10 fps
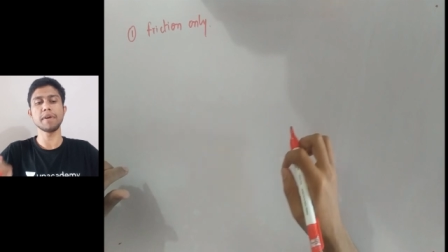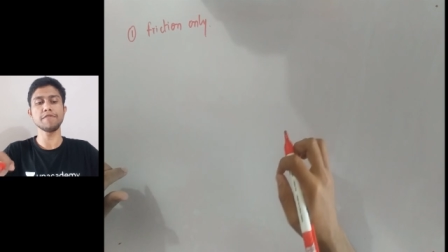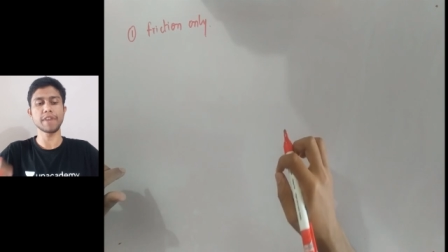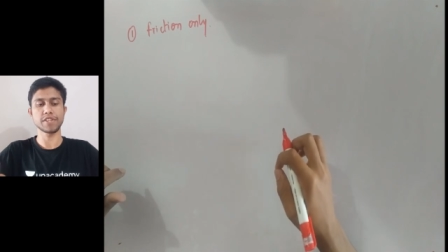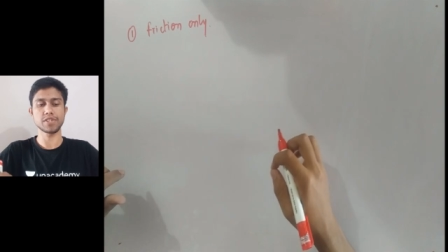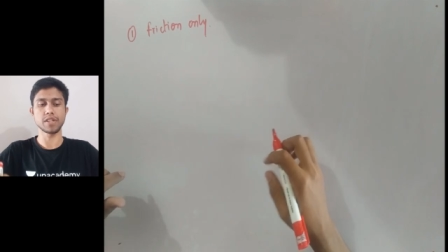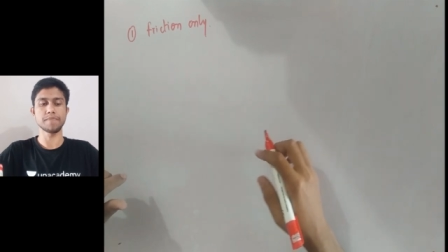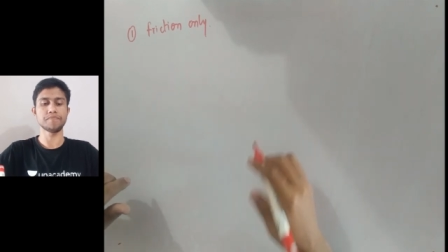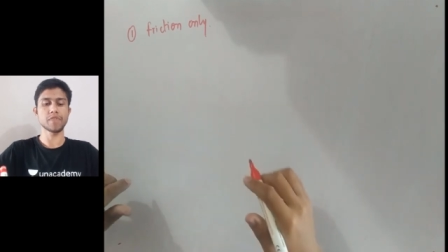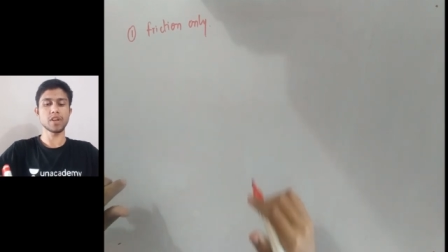friction.
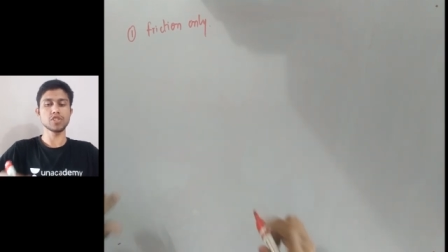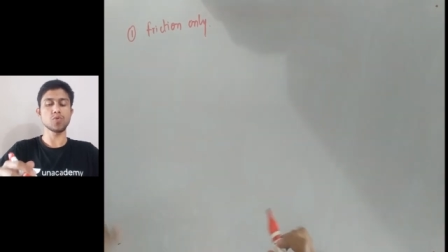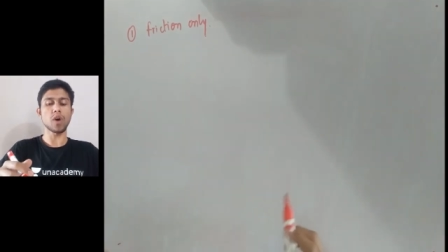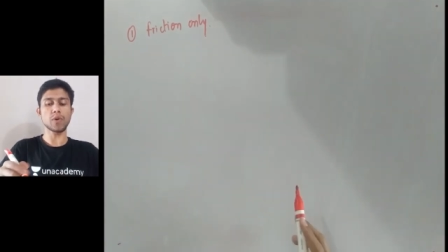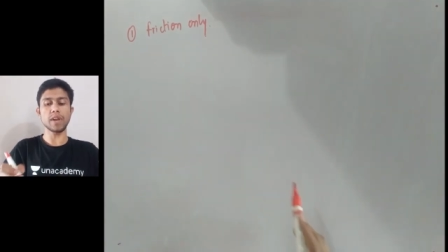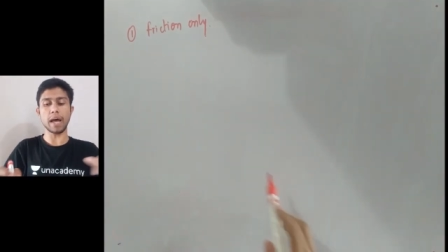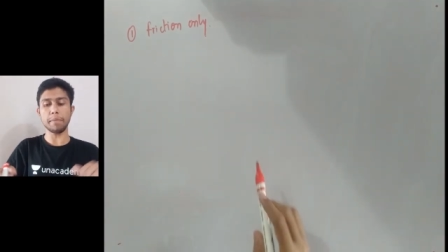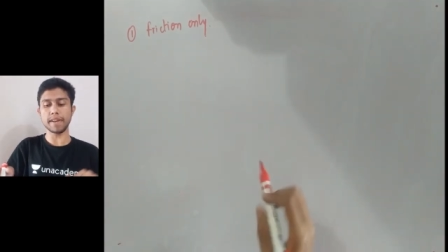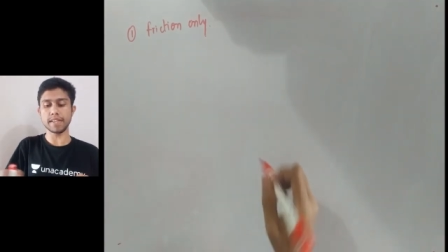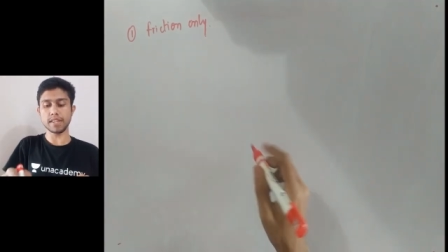So what will
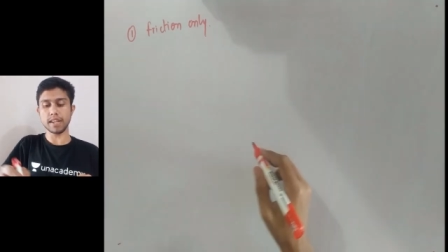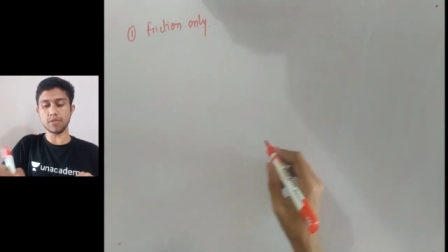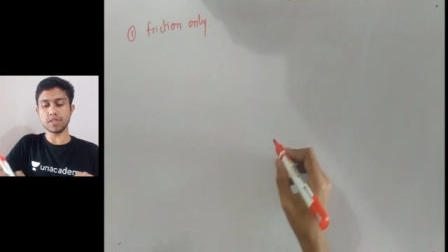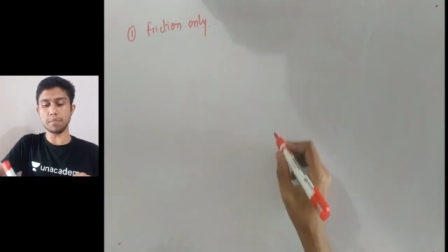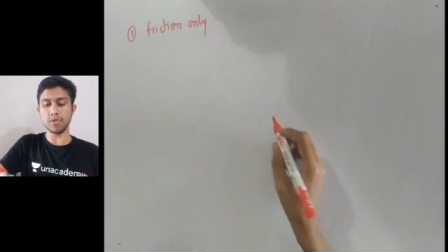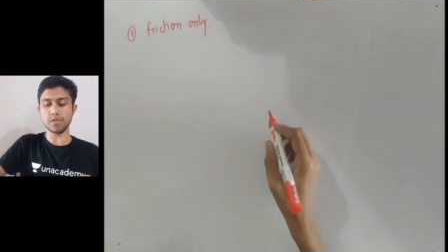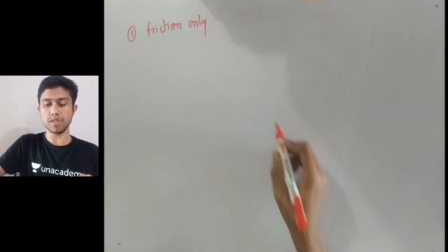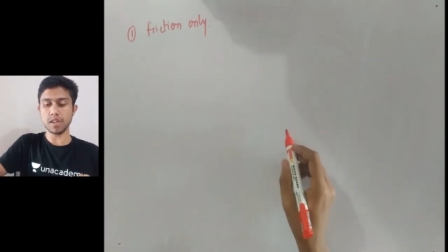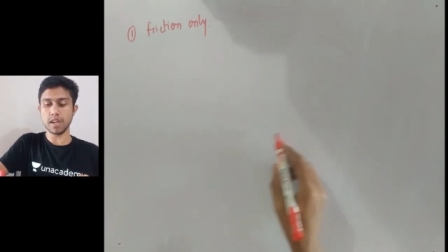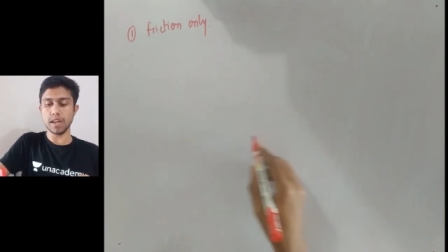happen is, now suppose
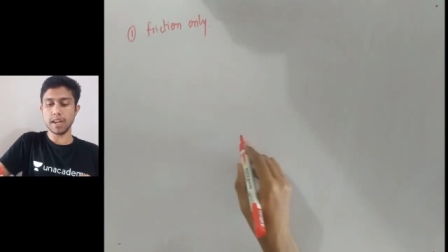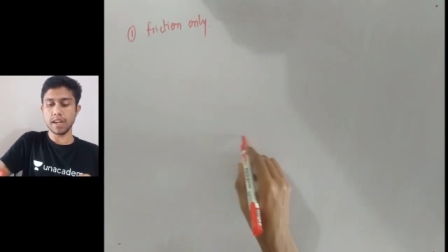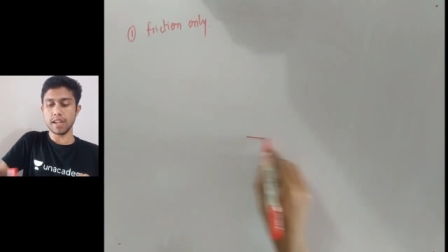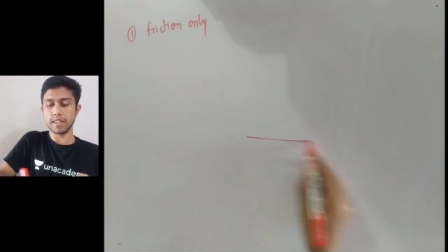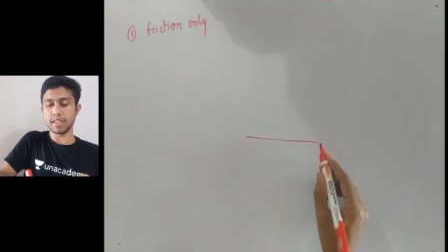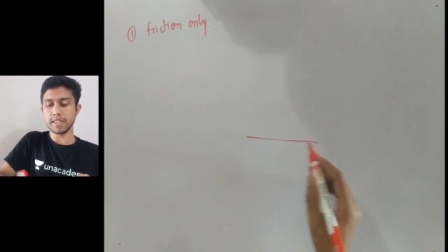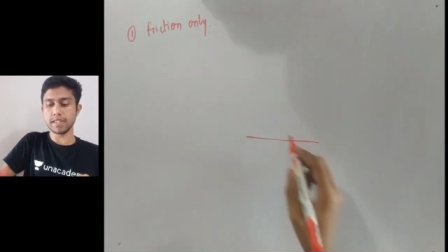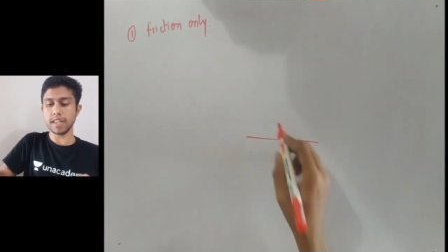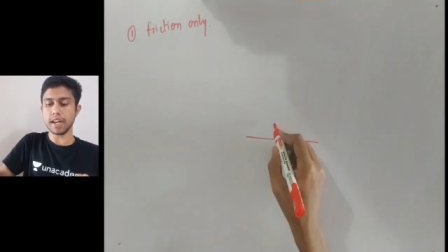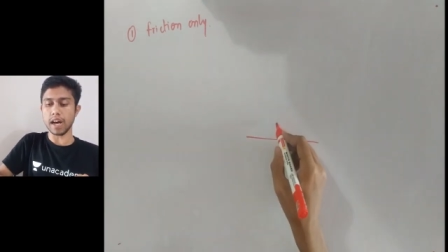this is
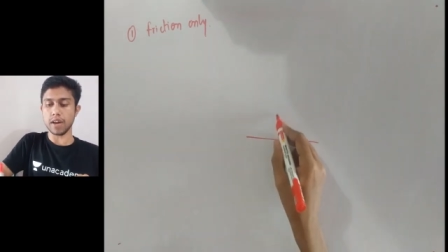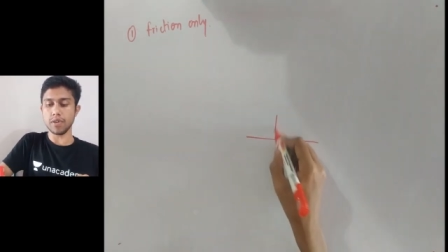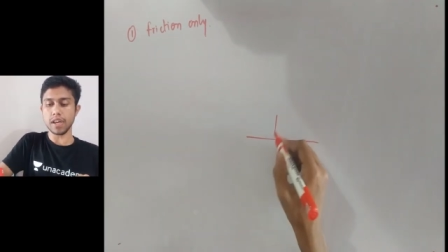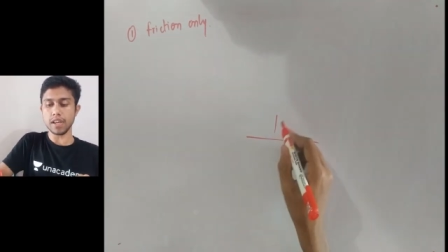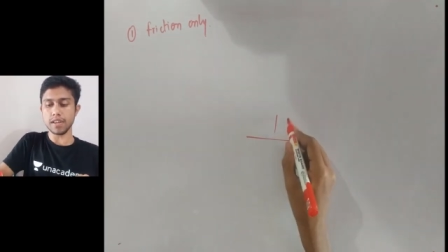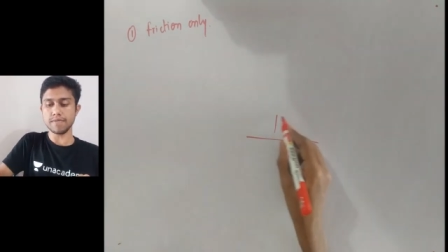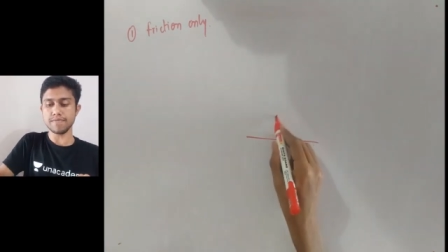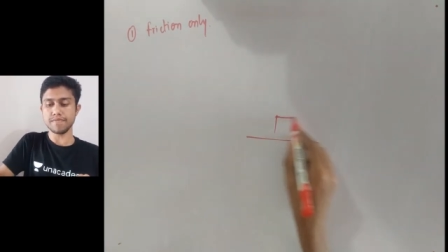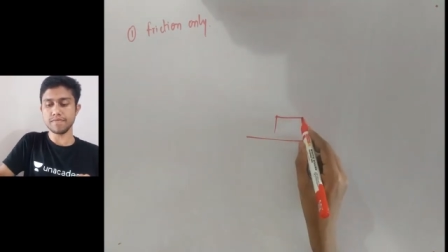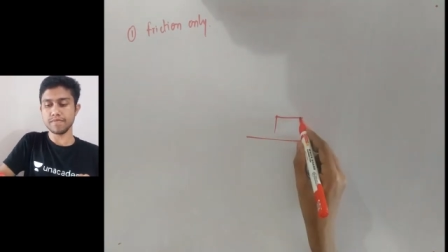the car. Okay,
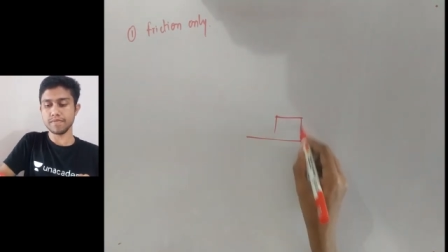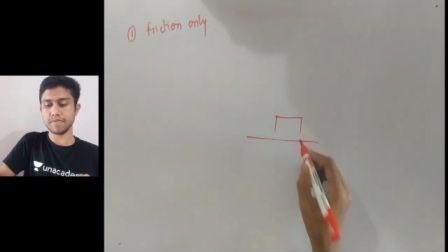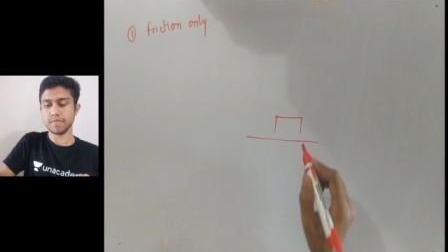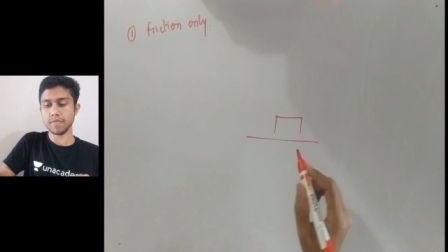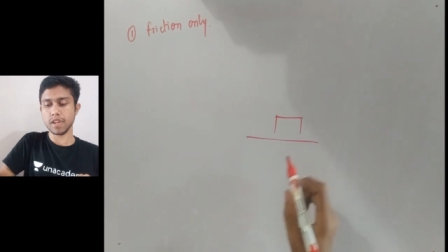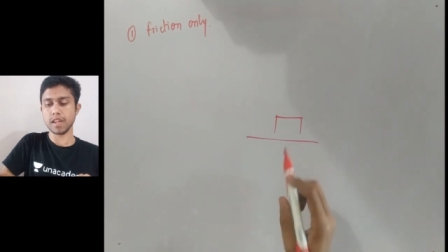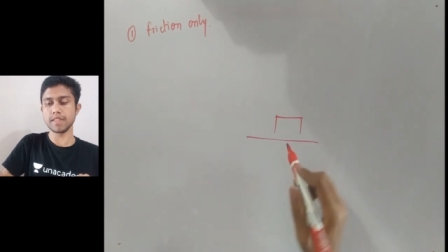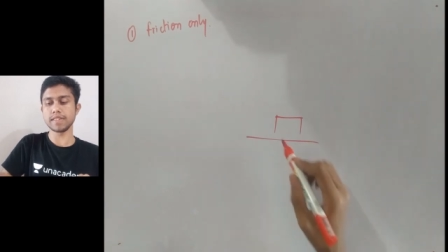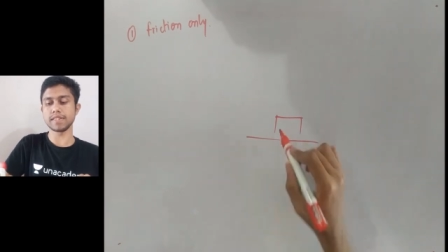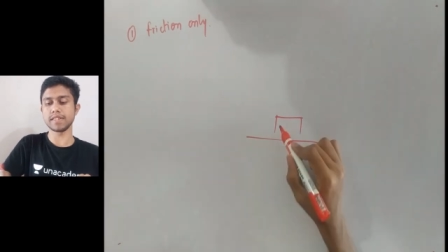
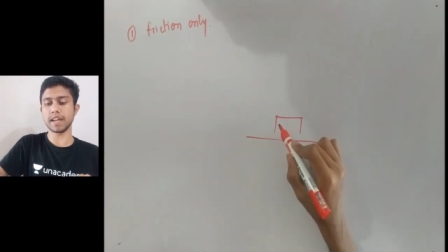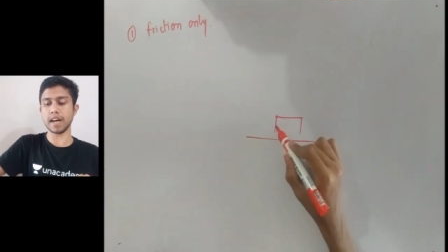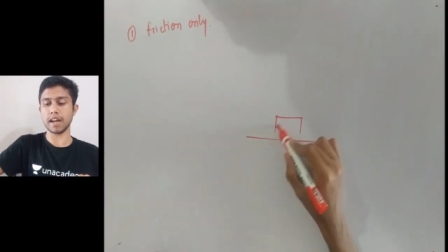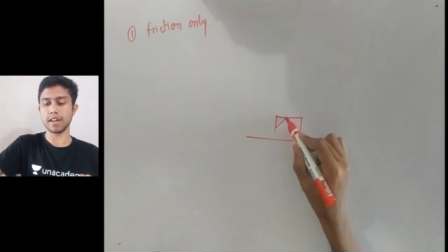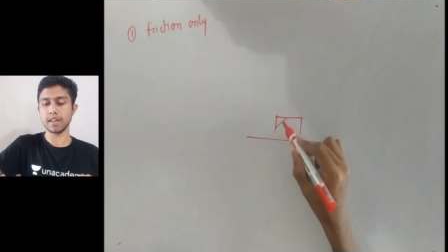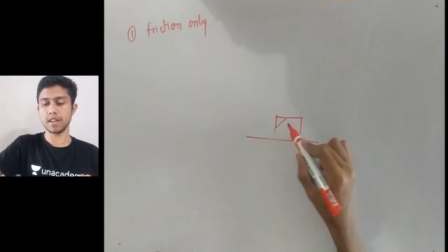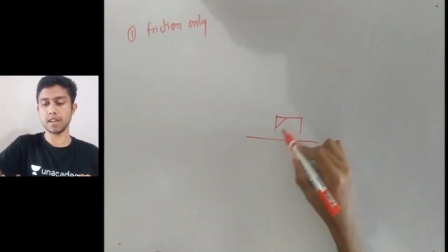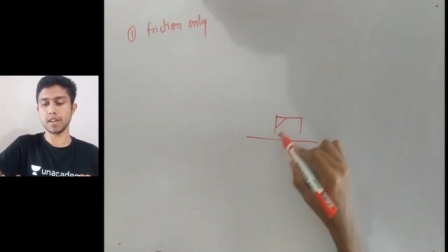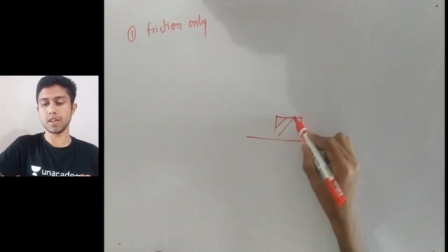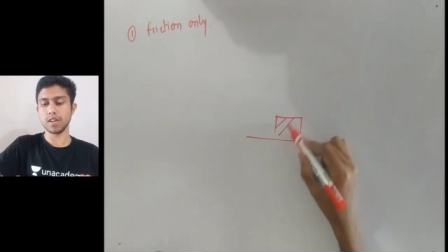this is the car.
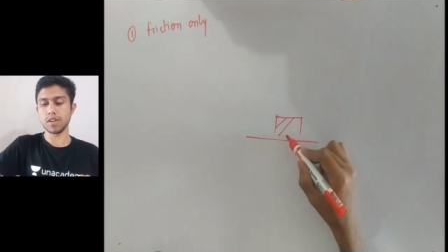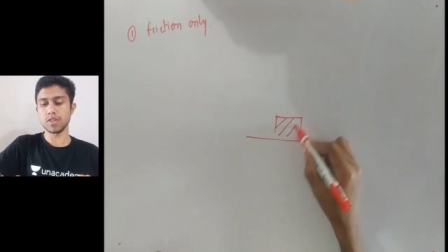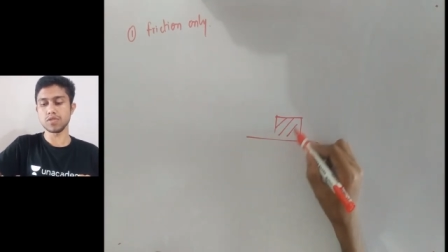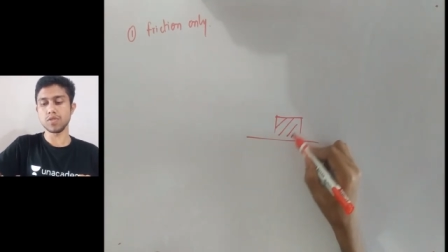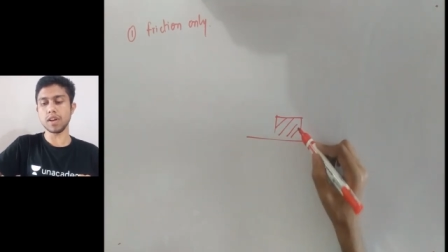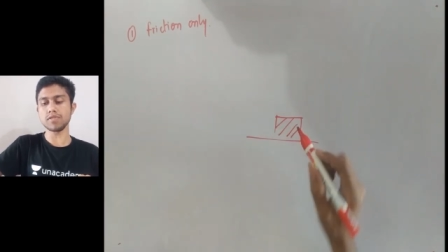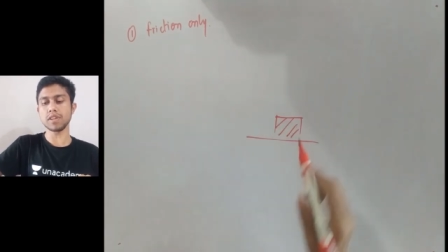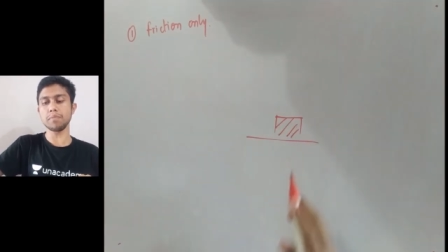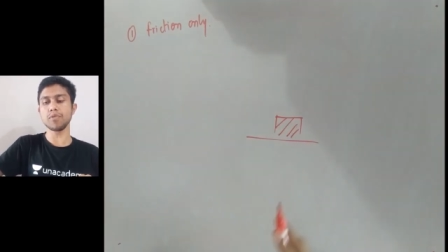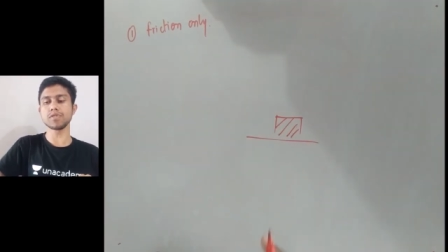So now
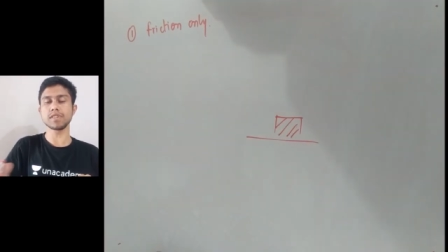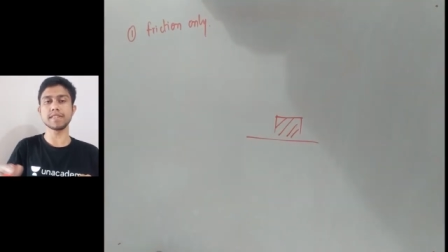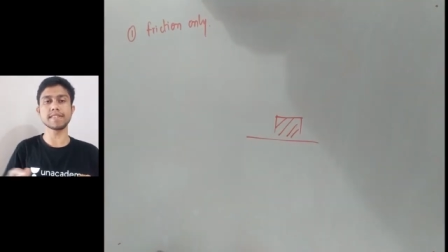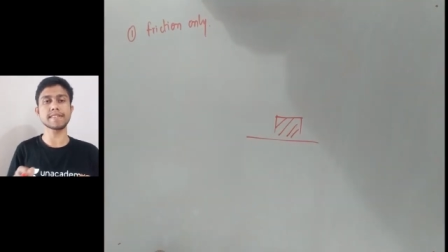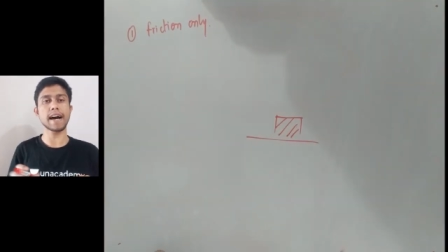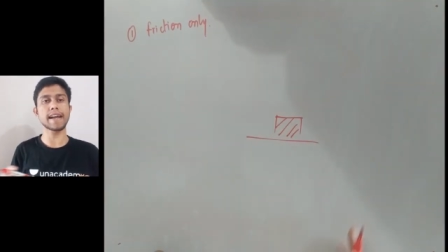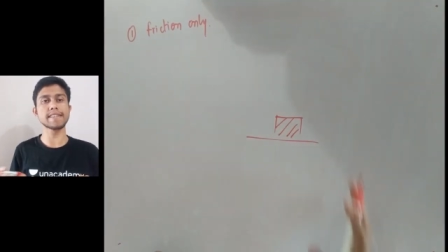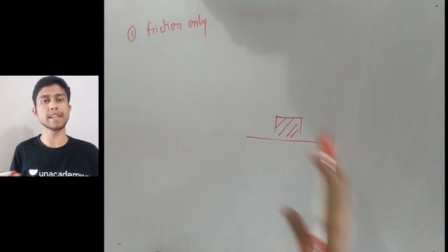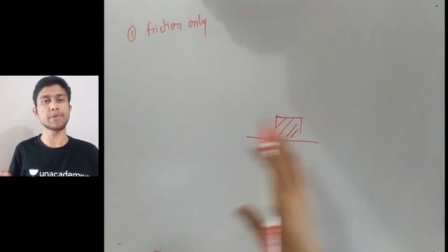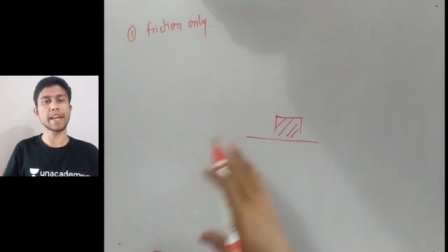suppose this car is
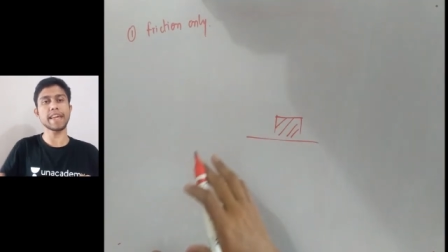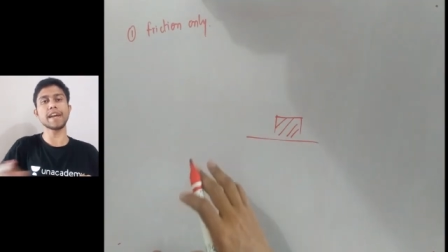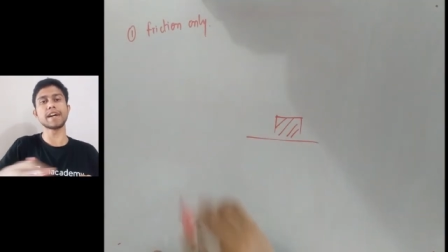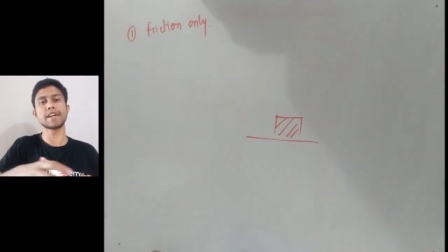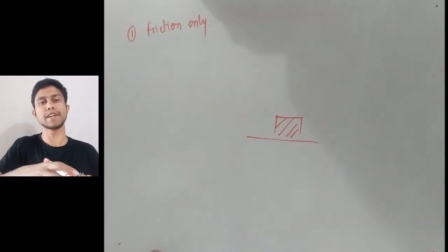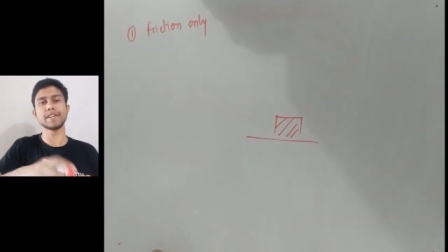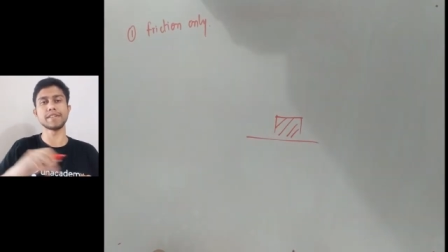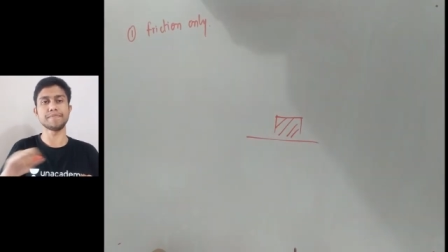now taking a turn.